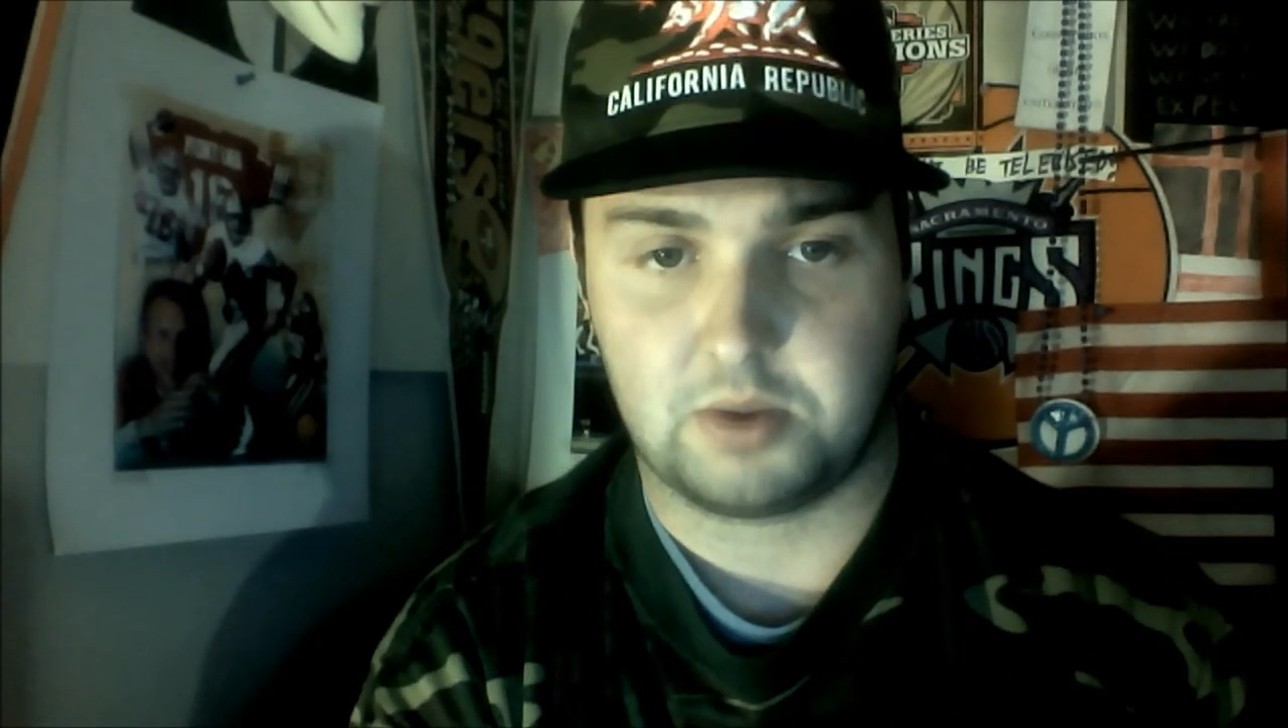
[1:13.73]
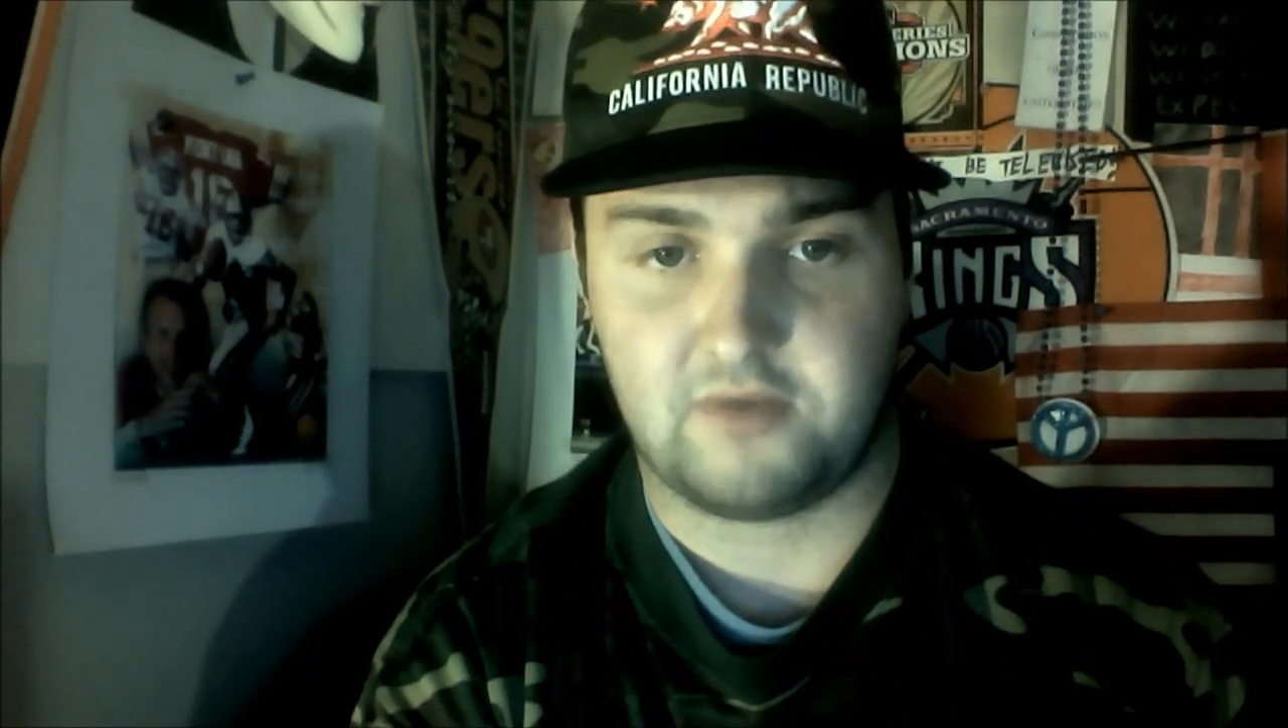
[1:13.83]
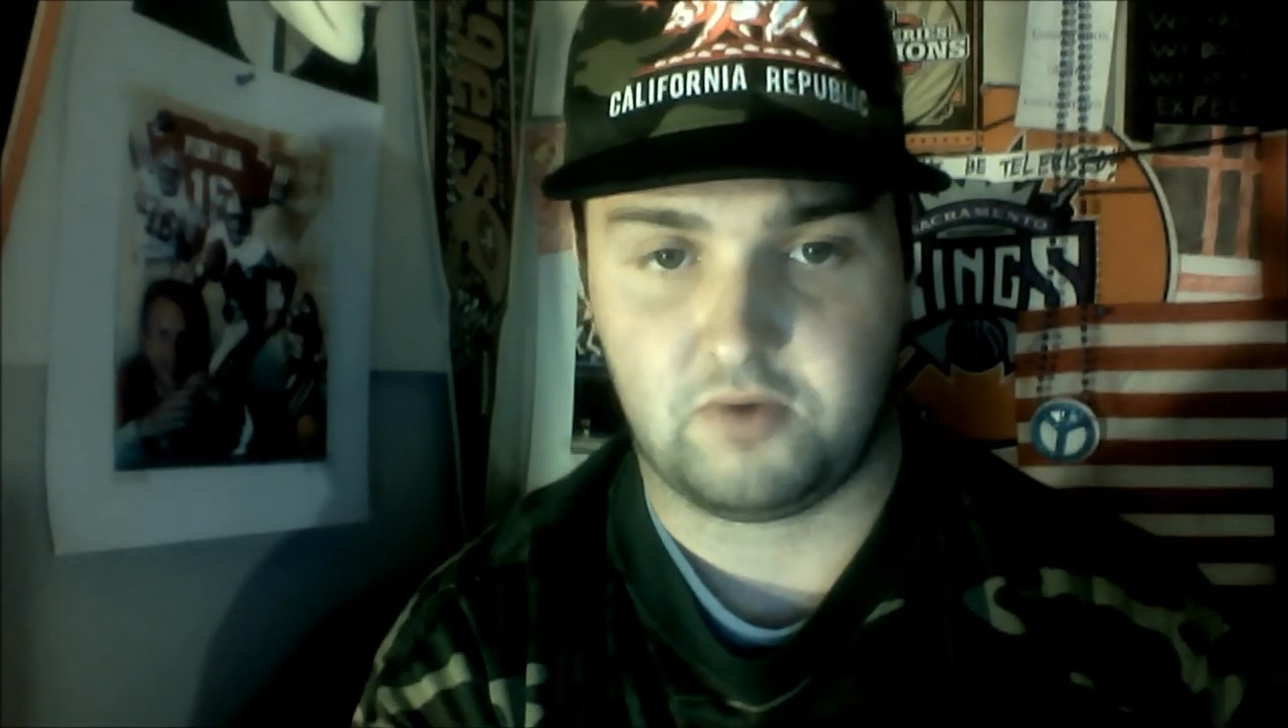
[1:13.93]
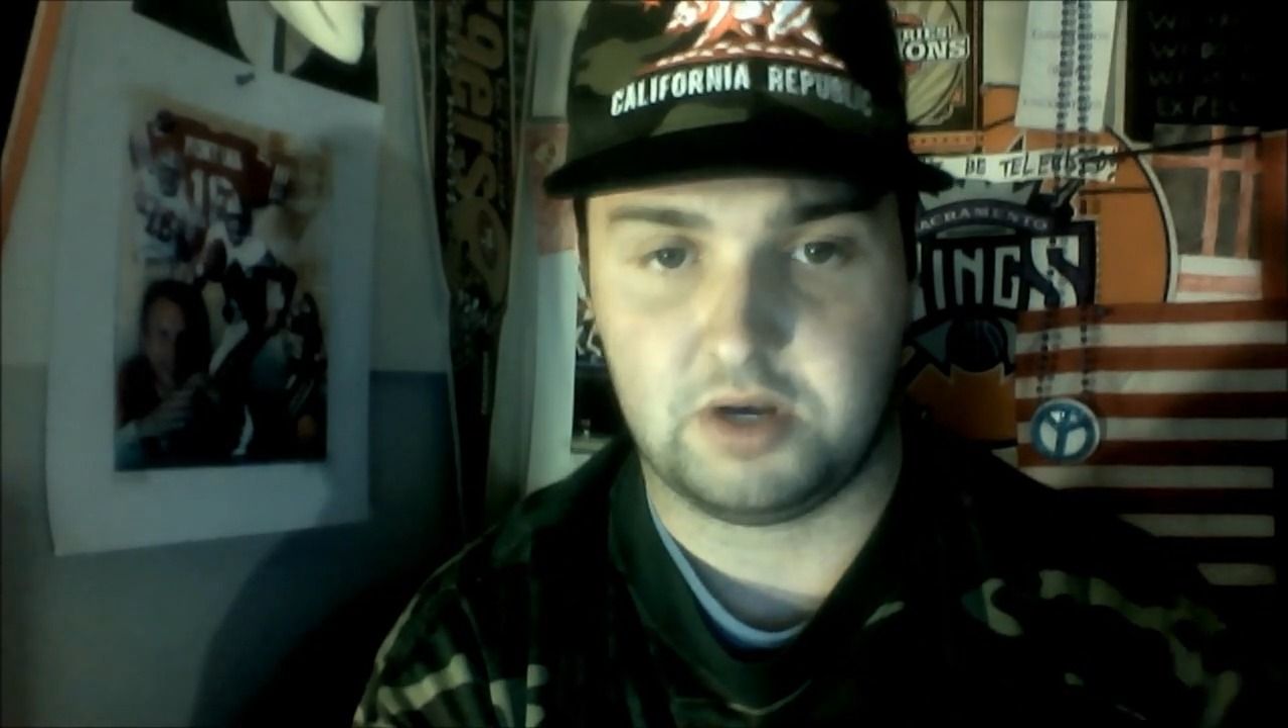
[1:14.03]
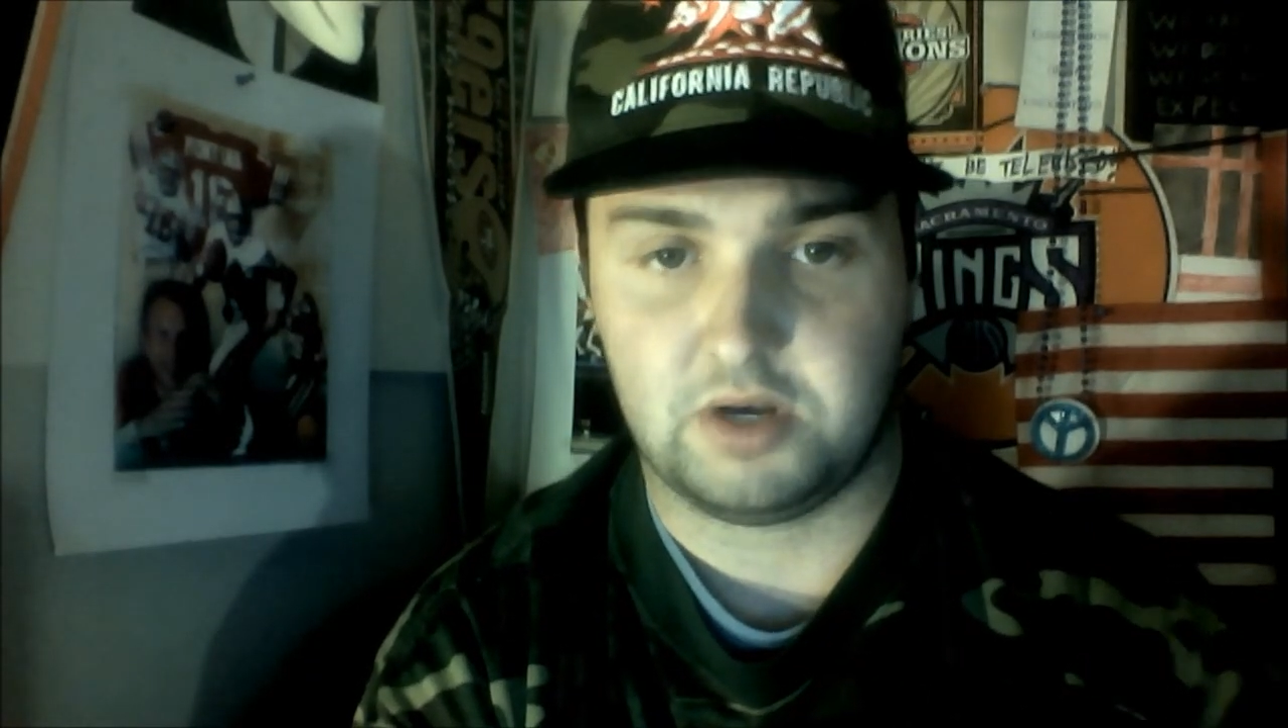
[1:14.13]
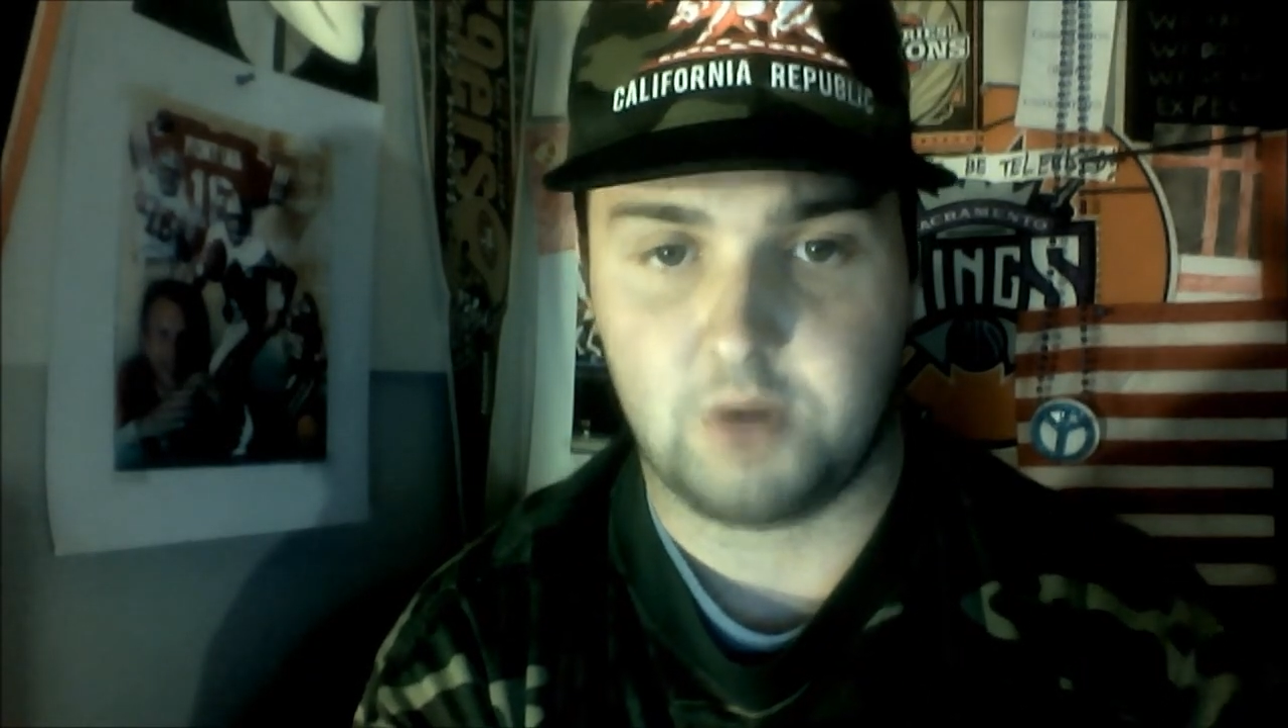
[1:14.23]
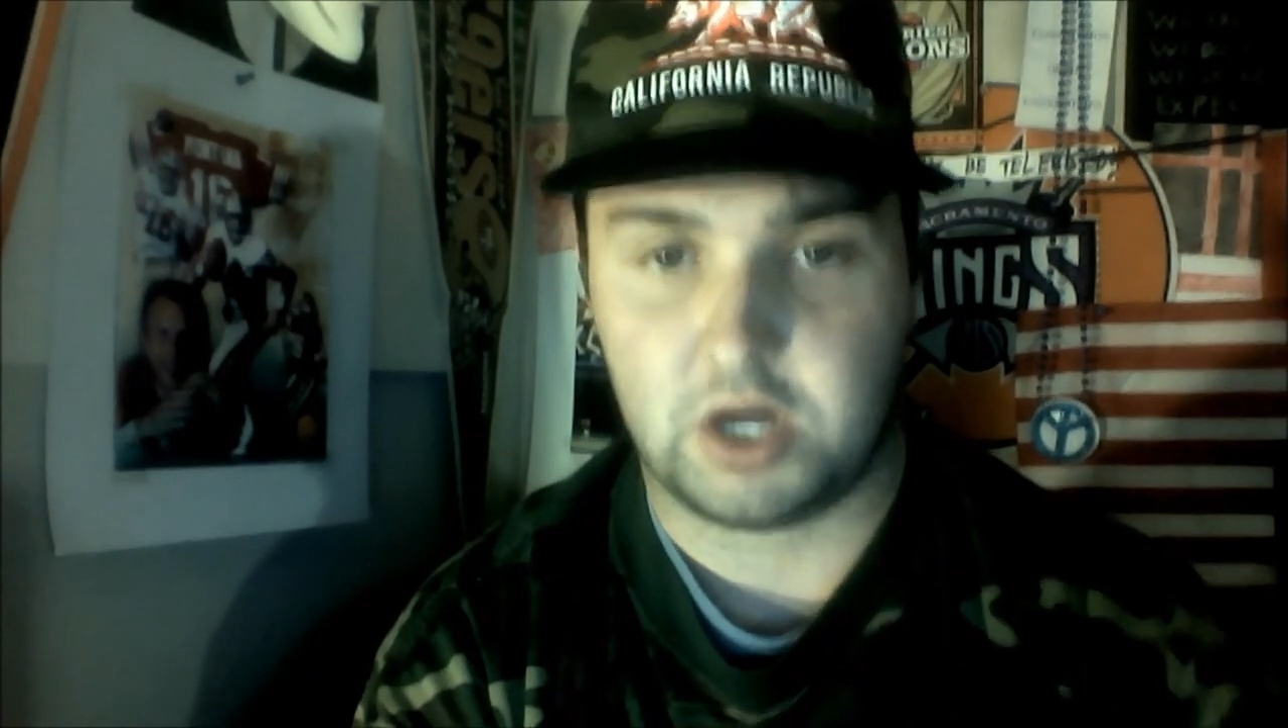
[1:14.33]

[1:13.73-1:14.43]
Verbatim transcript: referendum